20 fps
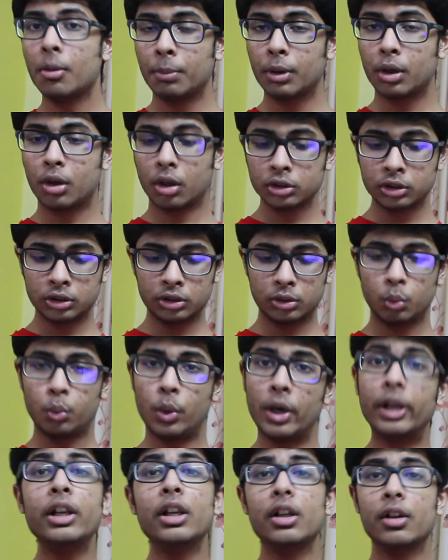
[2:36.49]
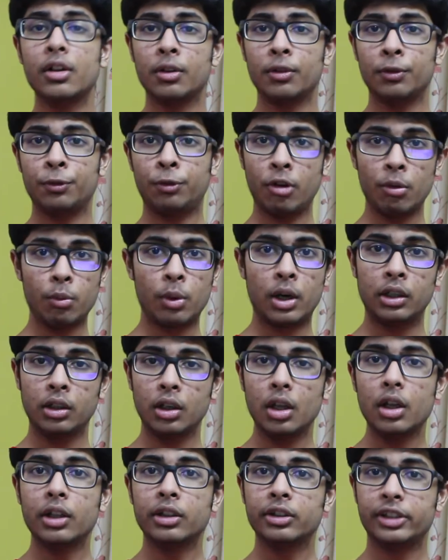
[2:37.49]
Because, well, for one,
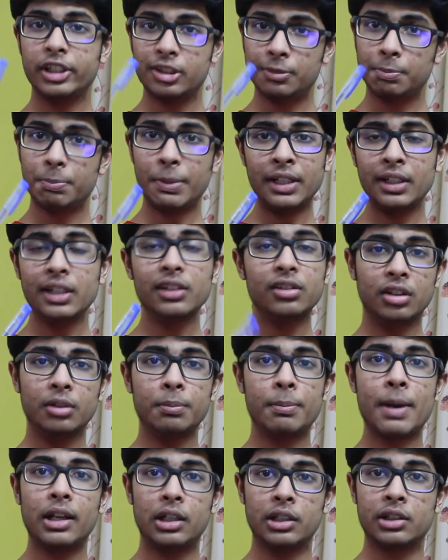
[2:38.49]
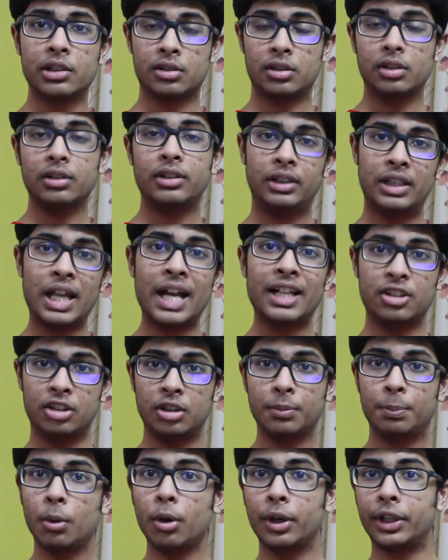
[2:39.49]
this pen isn't balanced, that's
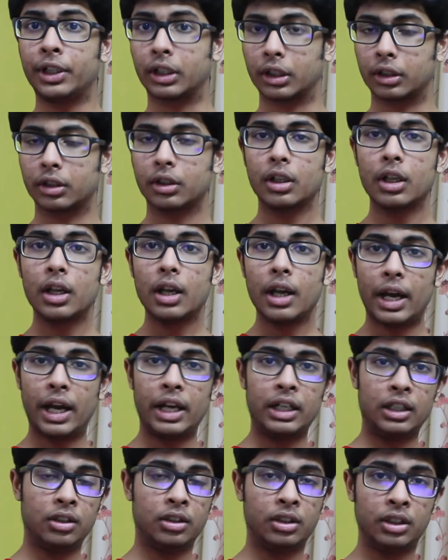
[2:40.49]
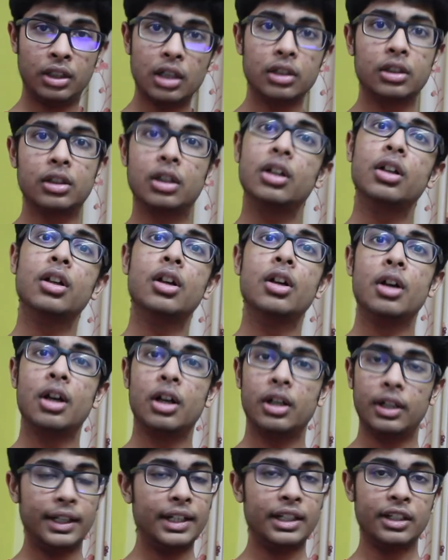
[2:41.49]
the point. And the other,
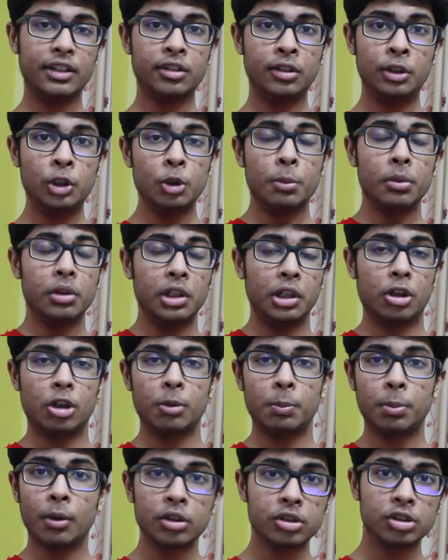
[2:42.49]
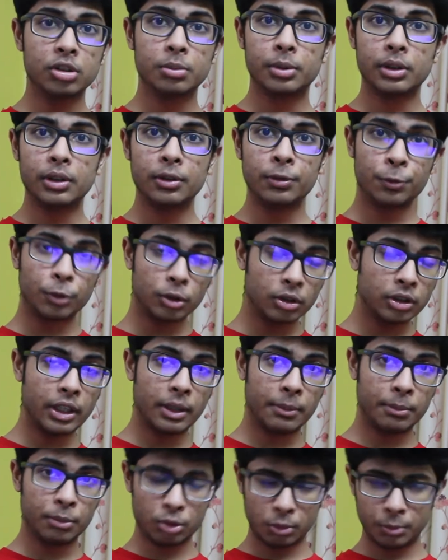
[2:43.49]
it is humanly not possible for
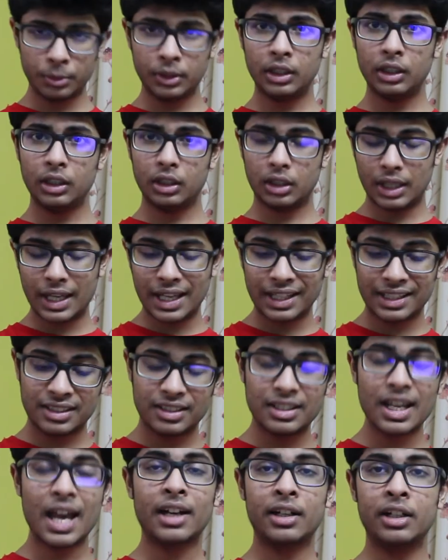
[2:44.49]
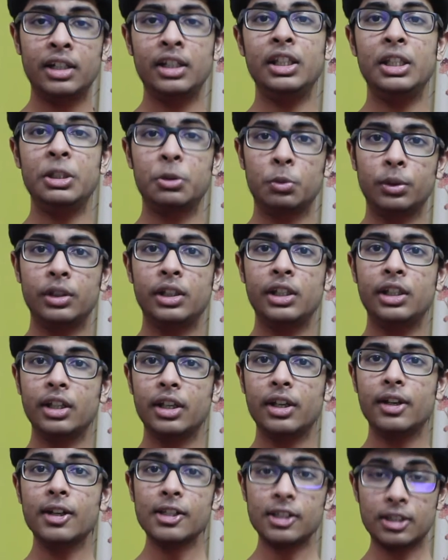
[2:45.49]
them to be exactly equally
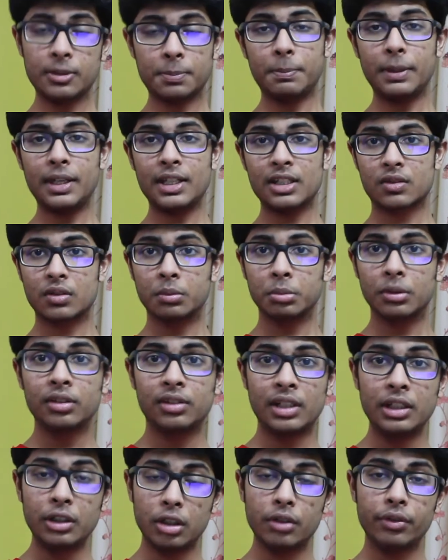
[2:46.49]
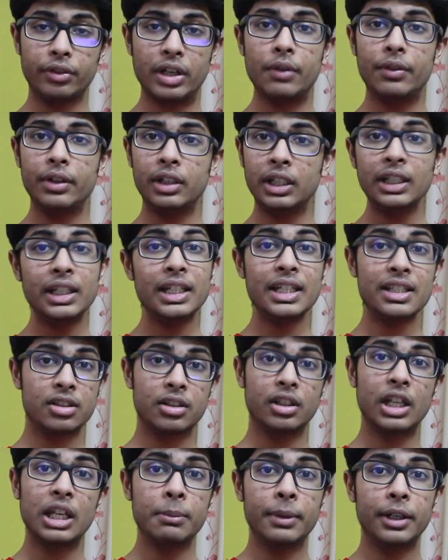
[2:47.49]
spaced from the center of gravity each
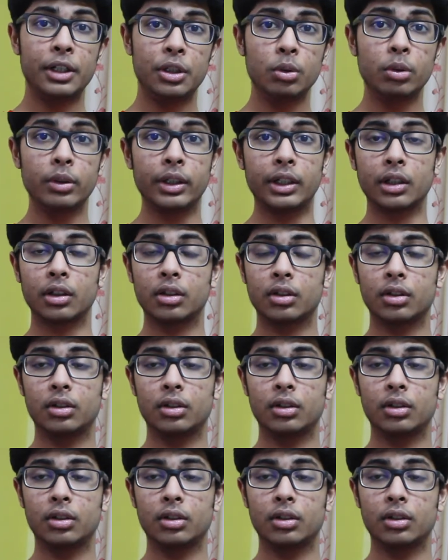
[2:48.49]
time I do it.